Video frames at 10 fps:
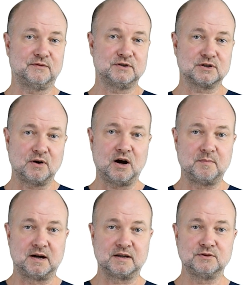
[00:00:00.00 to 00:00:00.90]
of
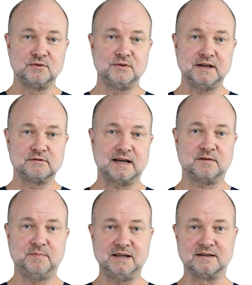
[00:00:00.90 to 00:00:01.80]
trauma to the
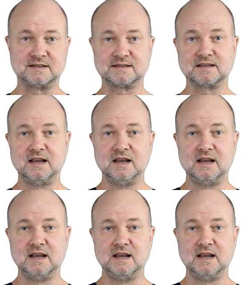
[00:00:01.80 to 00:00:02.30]
erect penis.